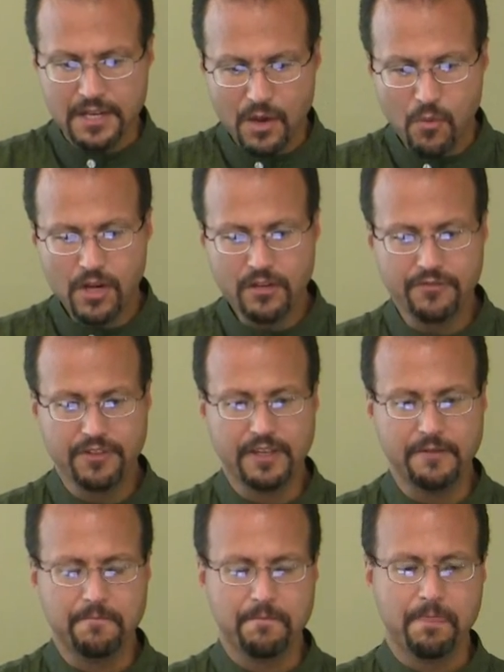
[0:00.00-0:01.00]
Now, one of
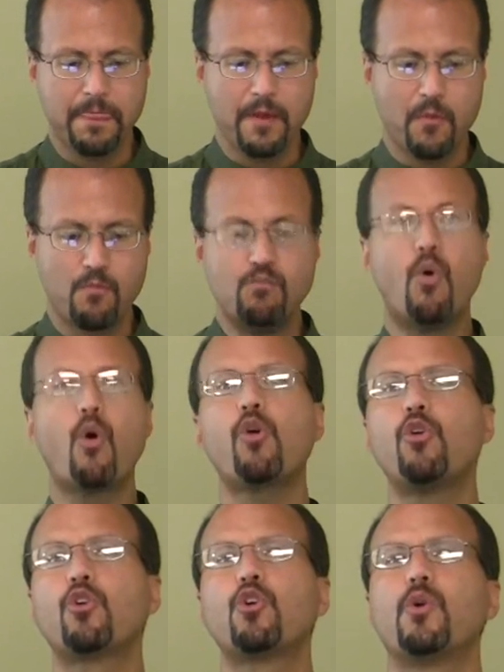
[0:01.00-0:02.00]
the
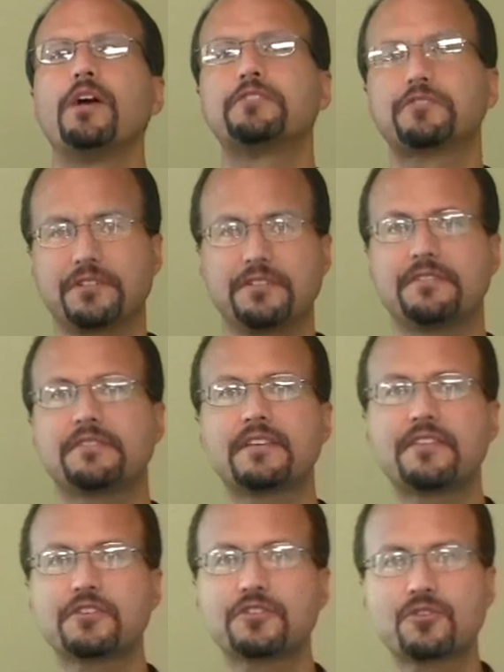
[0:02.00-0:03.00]
moral questions
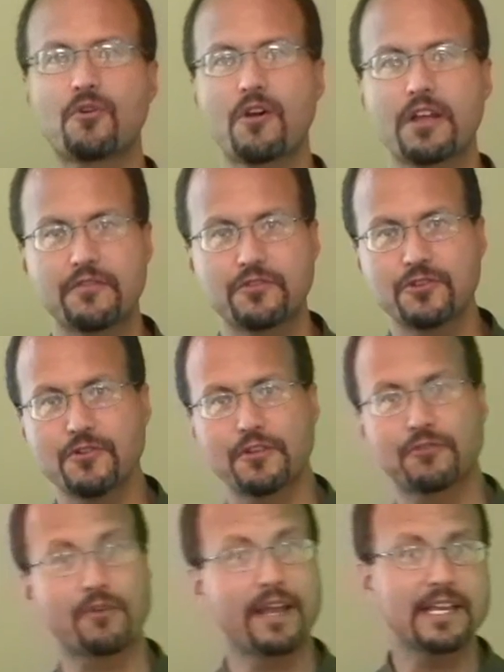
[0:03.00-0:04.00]
that the story of
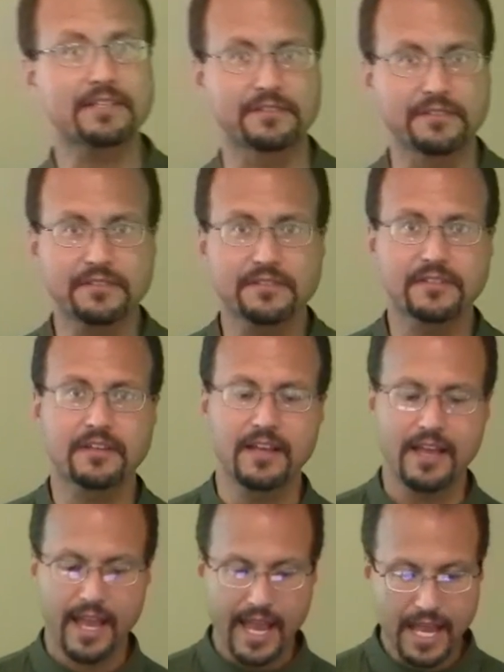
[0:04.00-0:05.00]
Judith raises
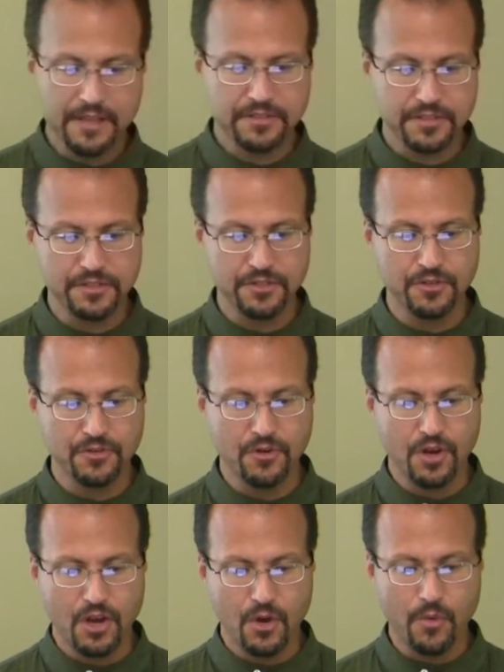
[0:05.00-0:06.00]
has to
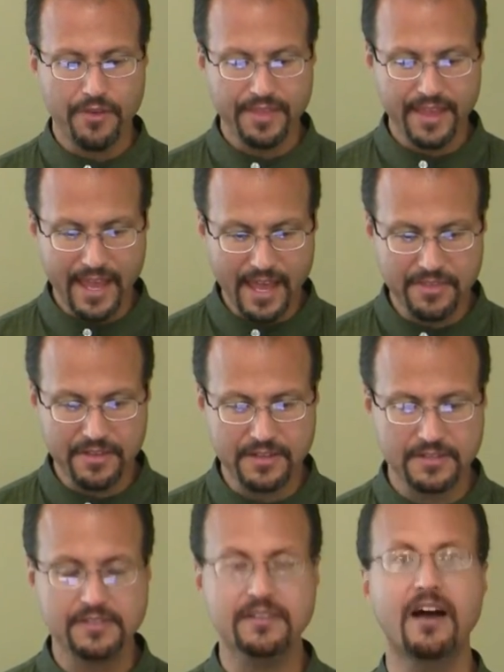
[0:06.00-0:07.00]
do with the
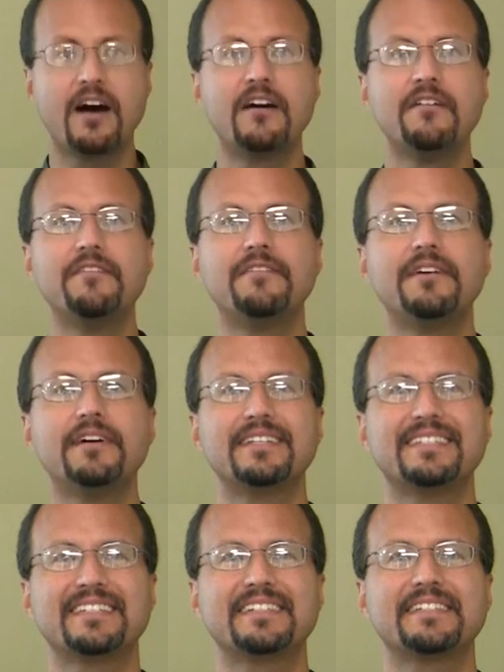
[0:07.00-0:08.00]
ethics of
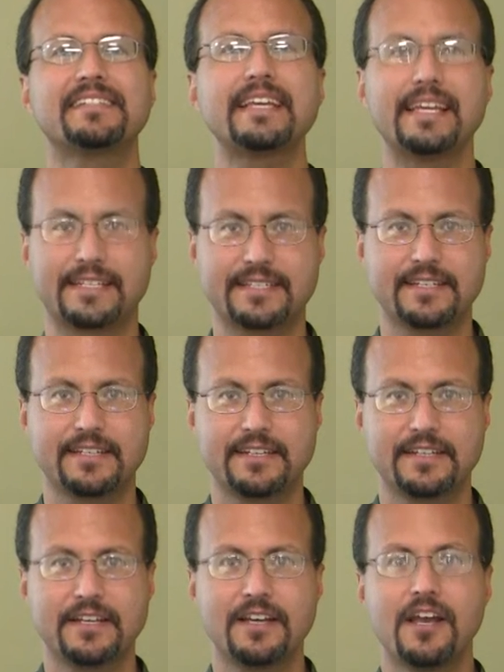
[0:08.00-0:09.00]
deceit.
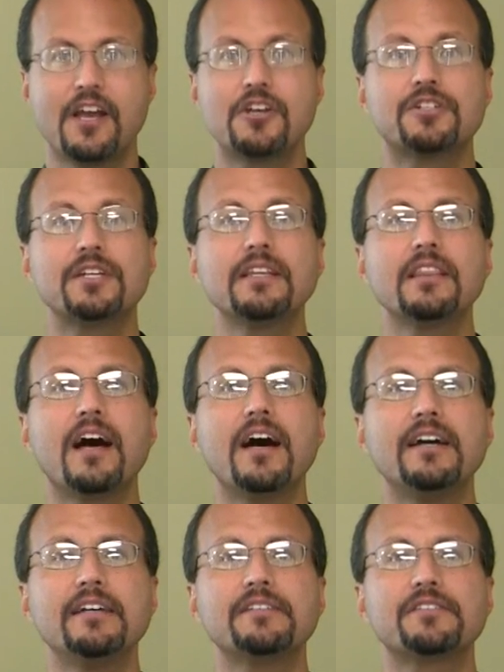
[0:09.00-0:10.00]
She
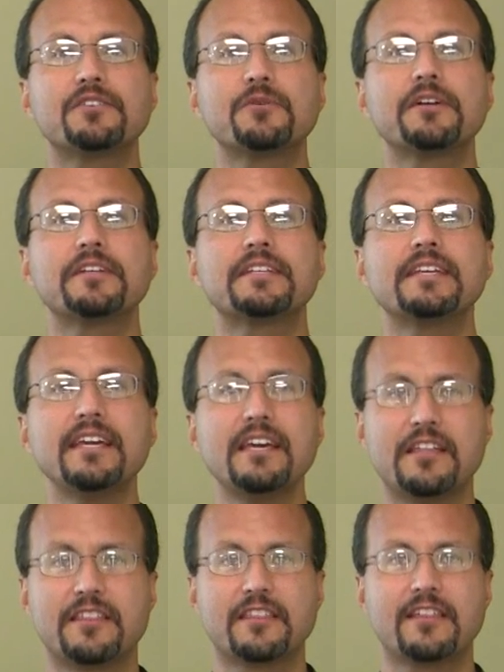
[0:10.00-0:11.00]
lies through her
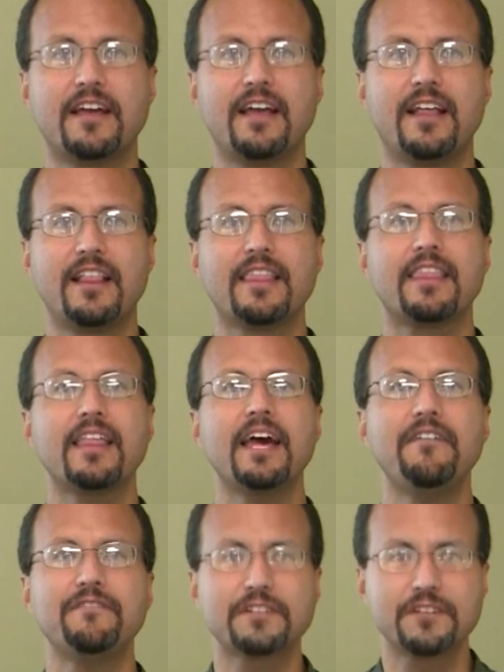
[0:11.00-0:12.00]
teeth,
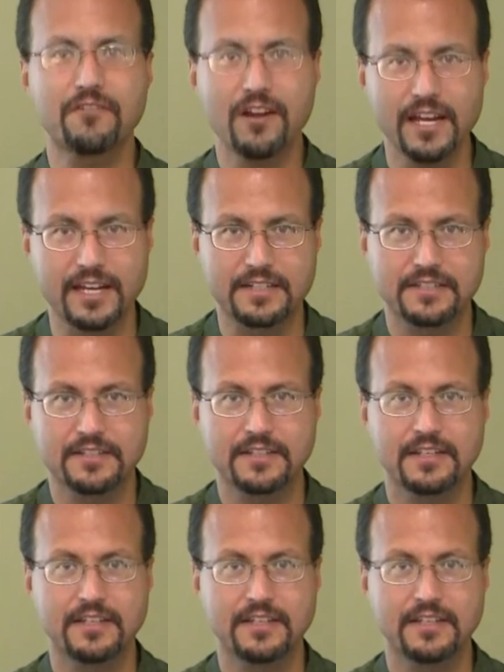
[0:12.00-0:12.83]
left and right,